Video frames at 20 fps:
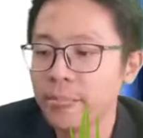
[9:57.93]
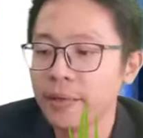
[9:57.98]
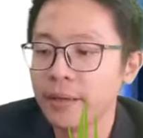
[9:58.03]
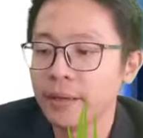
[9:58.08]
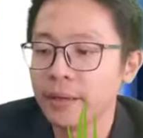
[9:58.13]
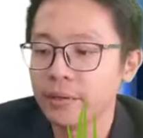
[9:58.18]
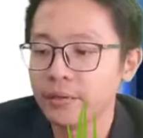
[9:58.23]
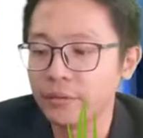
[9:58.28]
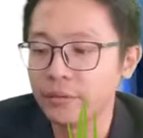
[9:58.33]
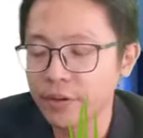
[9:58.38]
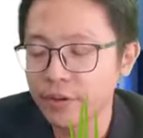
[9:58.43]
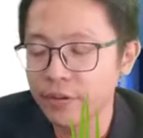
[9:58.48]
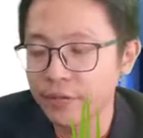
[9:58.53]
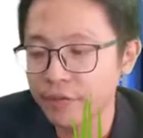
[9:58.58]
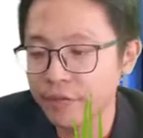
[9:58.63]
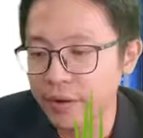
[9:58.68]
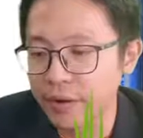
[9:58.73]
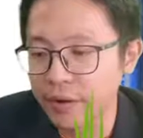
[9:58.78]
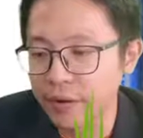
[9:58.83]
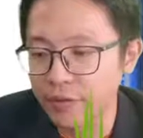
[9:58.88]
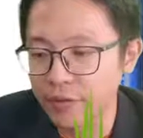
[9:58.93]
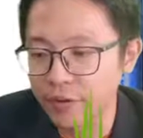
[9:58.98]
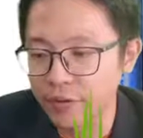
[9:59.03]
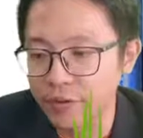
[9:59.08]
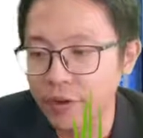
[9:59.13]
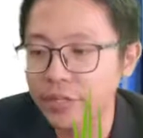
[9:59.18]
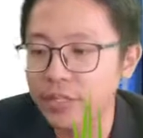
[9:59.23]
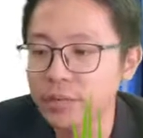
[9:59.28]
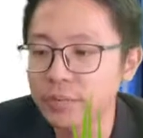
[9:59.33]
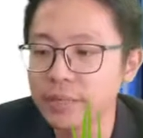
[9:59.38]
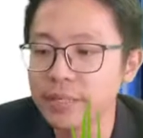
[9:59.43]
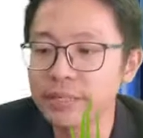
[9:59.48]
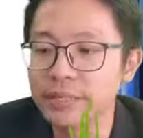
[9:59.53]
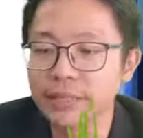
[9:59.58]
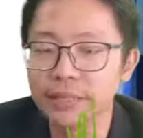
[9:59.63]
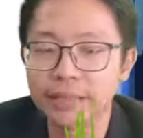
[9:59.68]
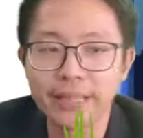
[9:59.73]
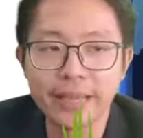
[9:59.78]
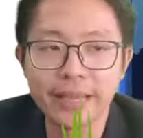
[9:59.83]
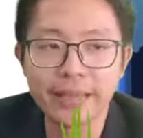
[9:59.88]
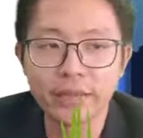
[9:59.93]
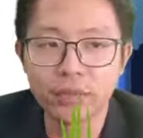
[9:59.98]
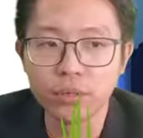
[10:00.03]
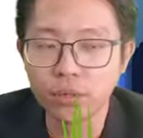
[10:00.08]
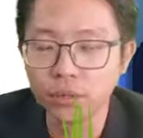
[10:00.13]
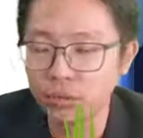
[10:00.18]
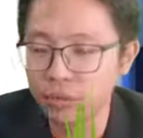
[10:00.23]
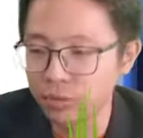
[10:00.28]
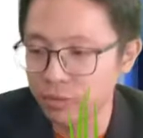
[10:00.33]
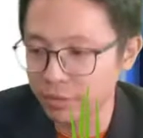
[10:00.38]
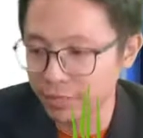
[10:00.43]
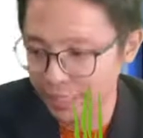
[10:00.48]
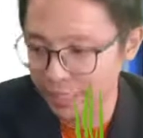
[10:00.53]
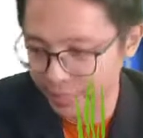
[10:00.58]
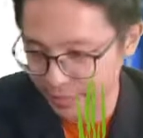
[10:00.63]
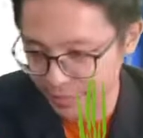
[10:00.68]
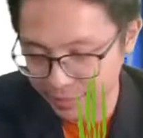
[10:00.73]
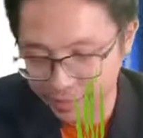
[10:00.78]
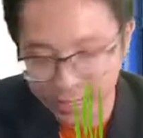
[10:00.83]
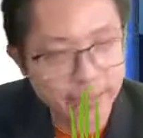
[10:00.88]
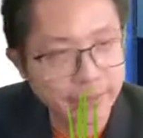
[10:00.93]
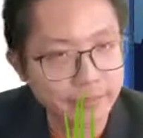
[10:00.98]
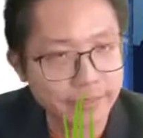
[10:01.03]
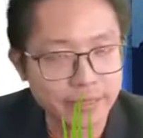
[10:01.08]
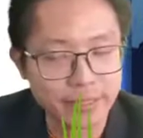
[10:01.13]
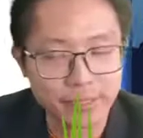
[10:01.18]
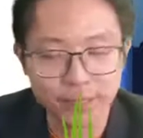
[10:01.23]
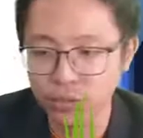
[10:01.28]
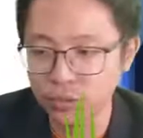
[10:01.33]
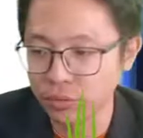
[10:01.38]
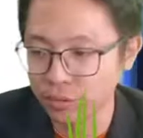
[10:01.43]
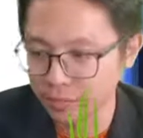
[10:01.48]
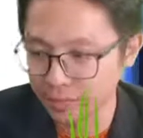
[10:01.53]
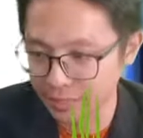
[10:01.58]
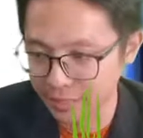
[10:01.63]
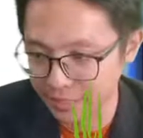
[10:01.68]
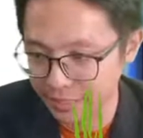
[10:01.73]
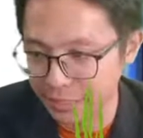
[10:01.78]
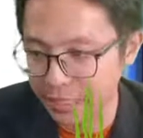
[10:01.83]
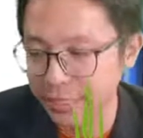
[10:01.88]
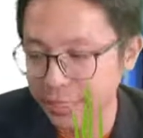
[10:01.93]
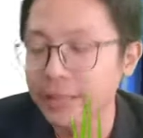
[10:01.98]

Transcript: Refraction means the light go to the other side. Go to the other side.